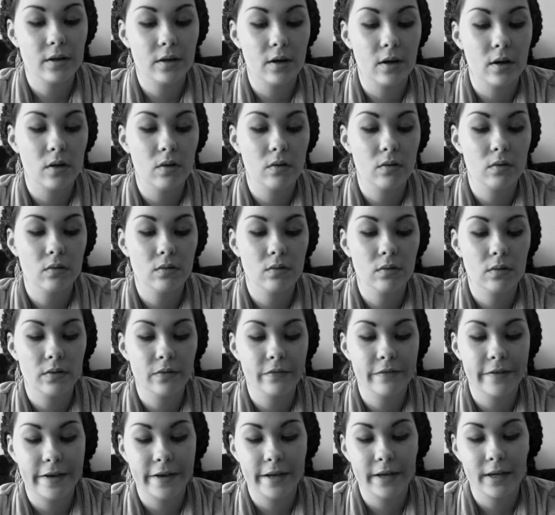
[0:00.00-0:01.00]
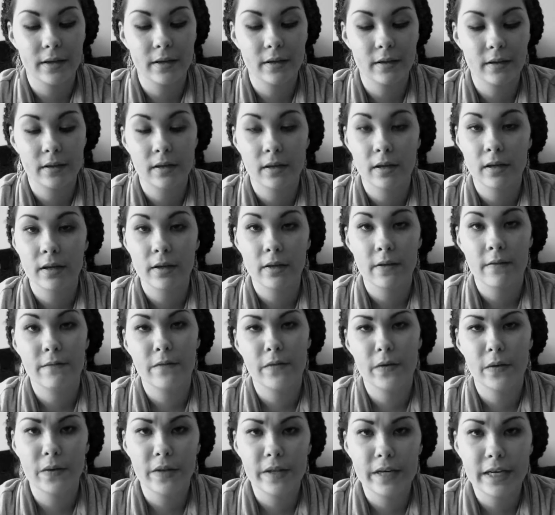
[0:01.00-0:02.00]
you know, if I
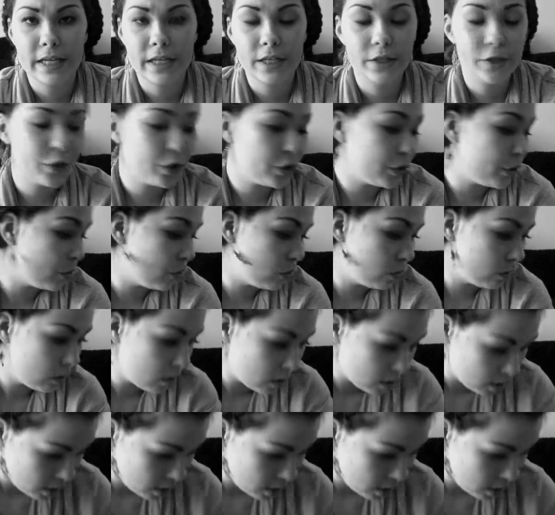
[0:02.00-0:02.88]
feel the need to.